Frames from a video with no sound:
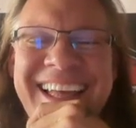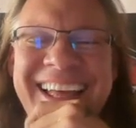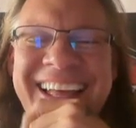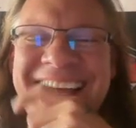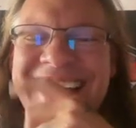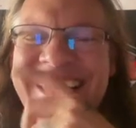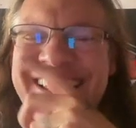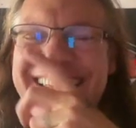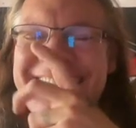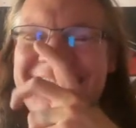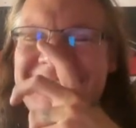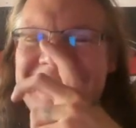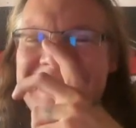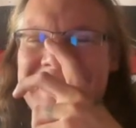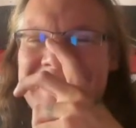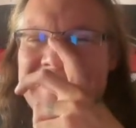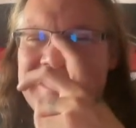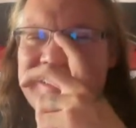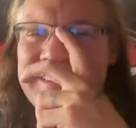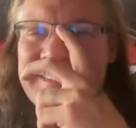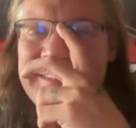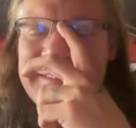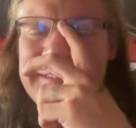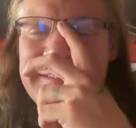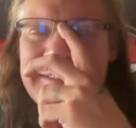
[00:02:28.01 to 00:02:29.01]

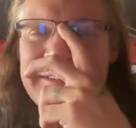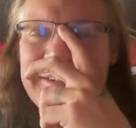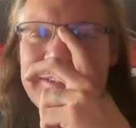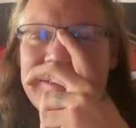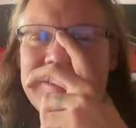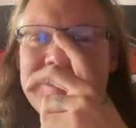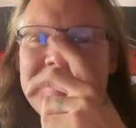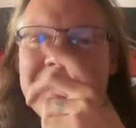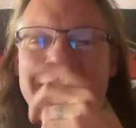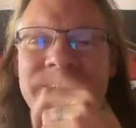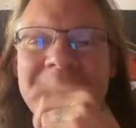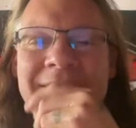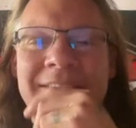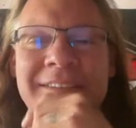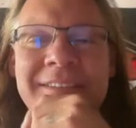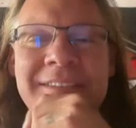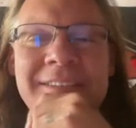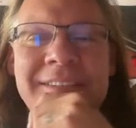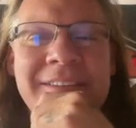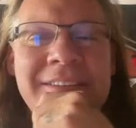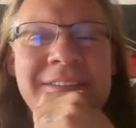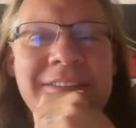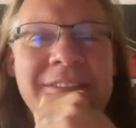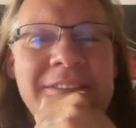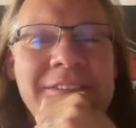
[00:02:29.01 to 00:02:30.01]

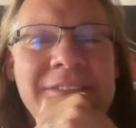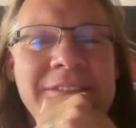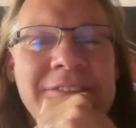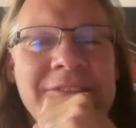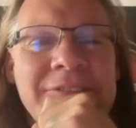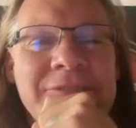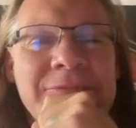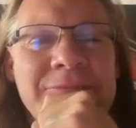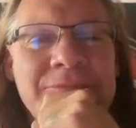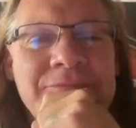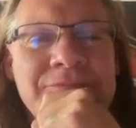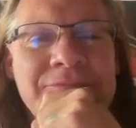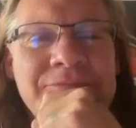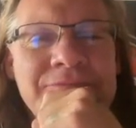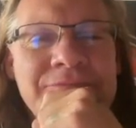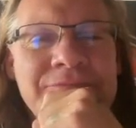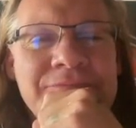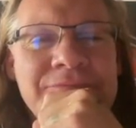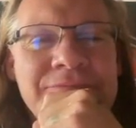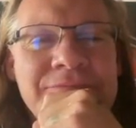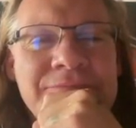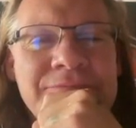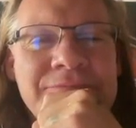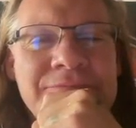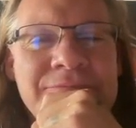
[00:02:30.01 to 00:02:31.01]

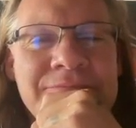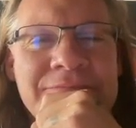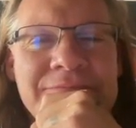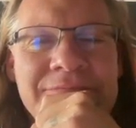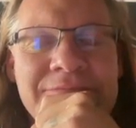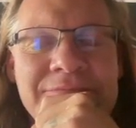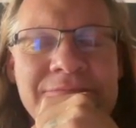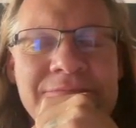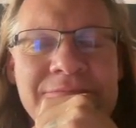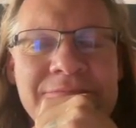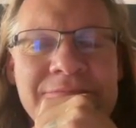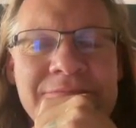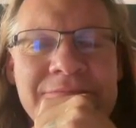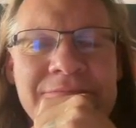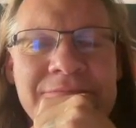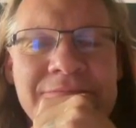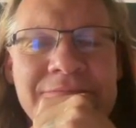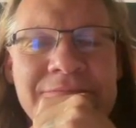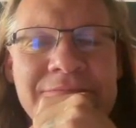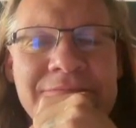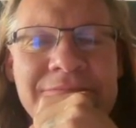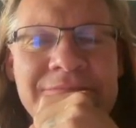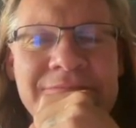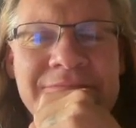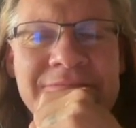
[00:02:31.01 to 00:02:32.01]

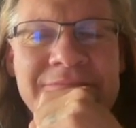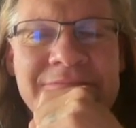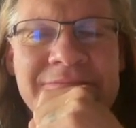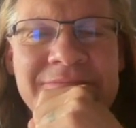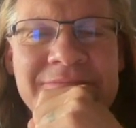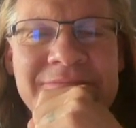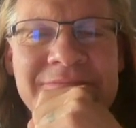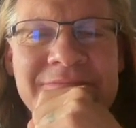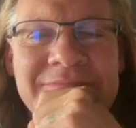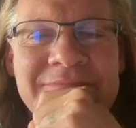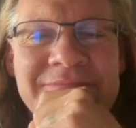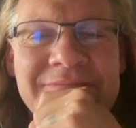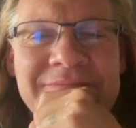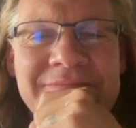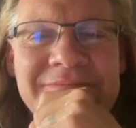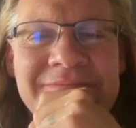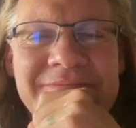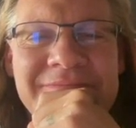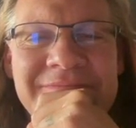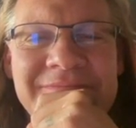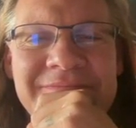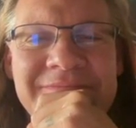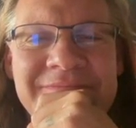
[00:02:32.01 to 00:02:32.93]
This person isn't speaking.